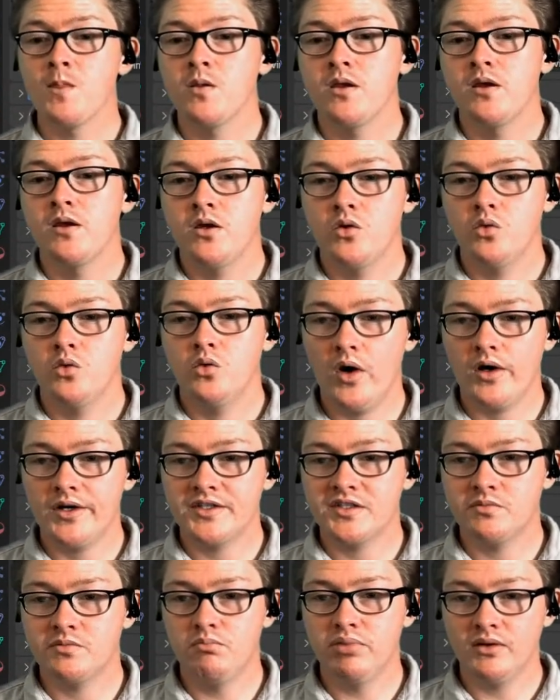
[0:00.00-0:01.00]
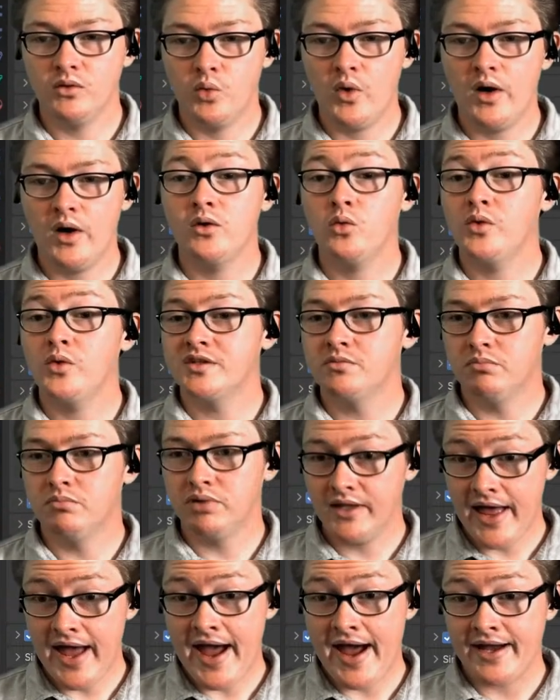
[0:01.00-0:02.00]
where it was
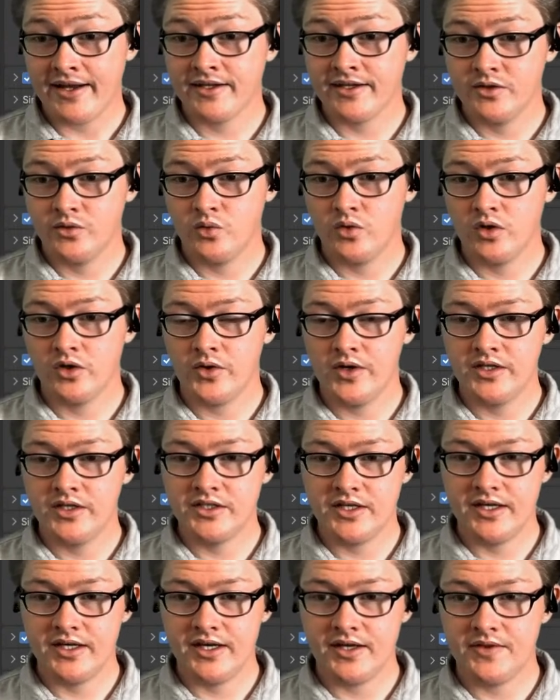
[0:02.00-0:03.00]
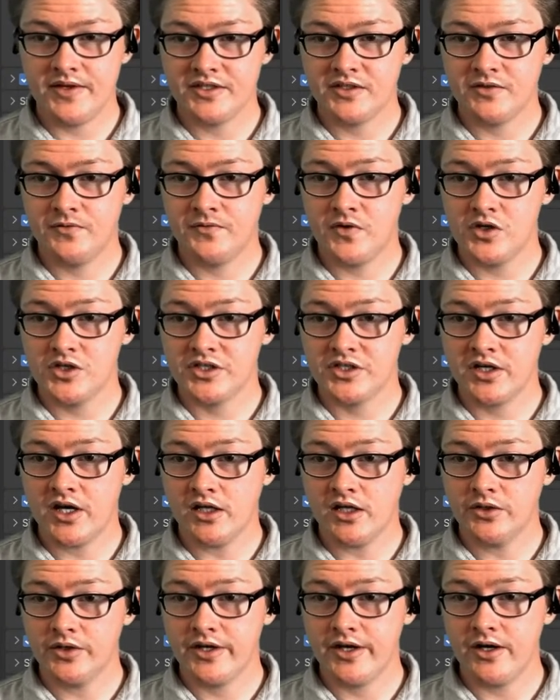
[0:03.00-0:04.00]
black, we're going to get this first color
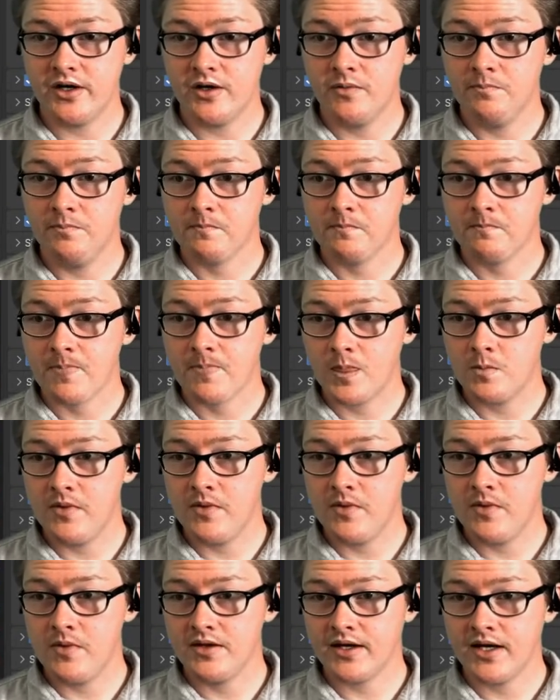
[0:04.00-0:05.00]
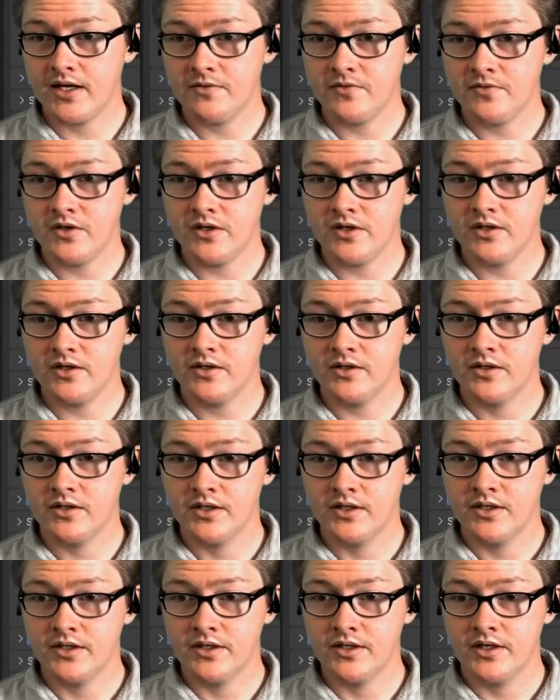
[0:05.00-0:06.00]
here. Make that kind of a
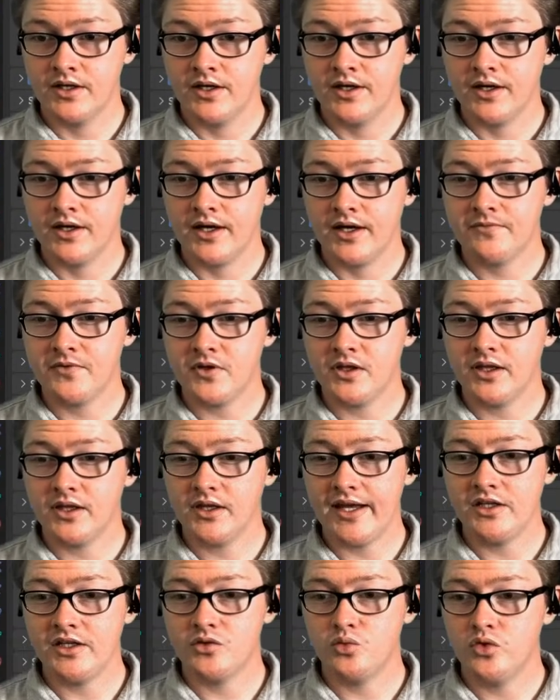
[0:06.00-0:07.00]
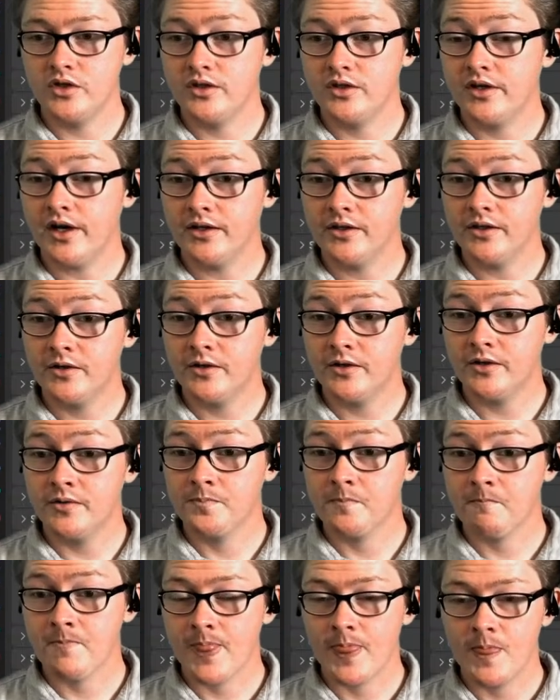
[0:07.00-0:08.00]
light wood color.
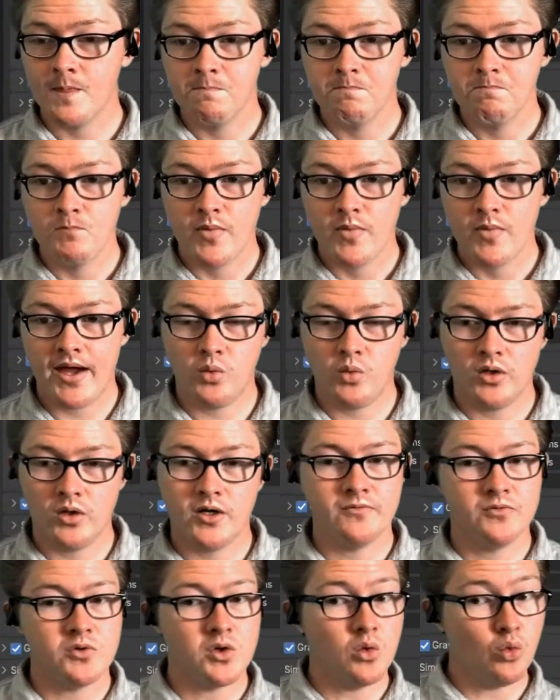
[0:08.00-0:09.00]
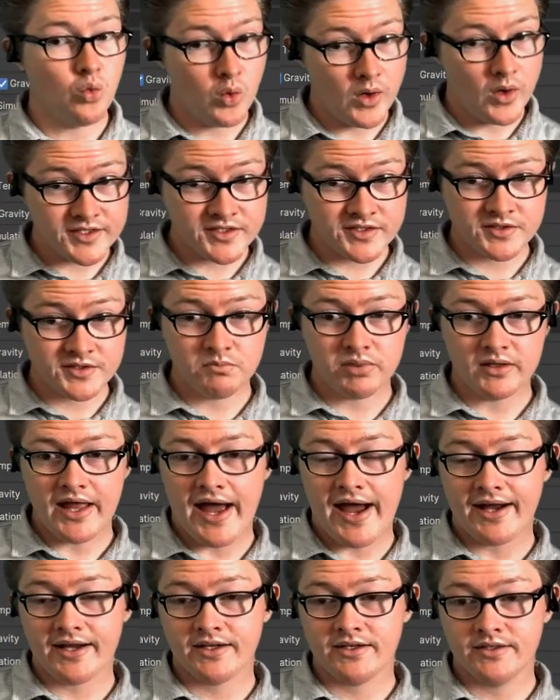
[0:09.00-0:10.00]
And wherever it was
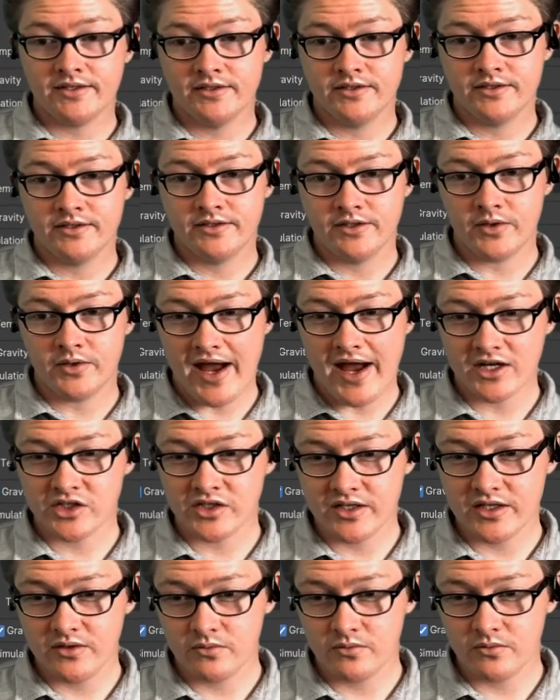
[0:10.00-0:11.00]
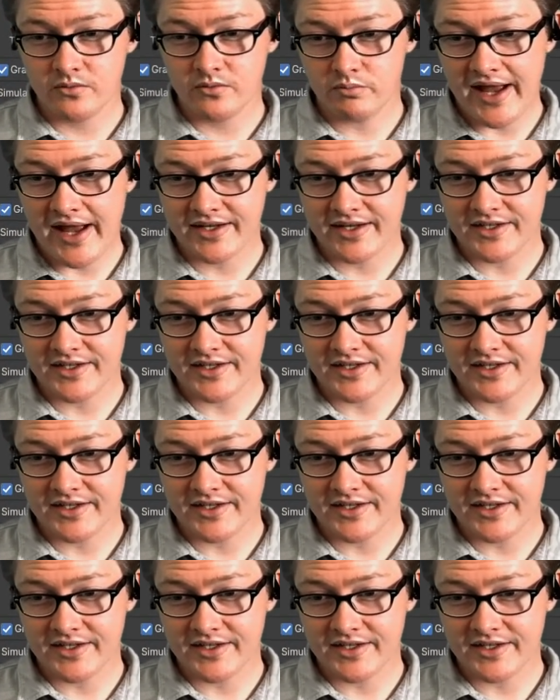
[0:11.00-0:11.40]
black, no, actually black is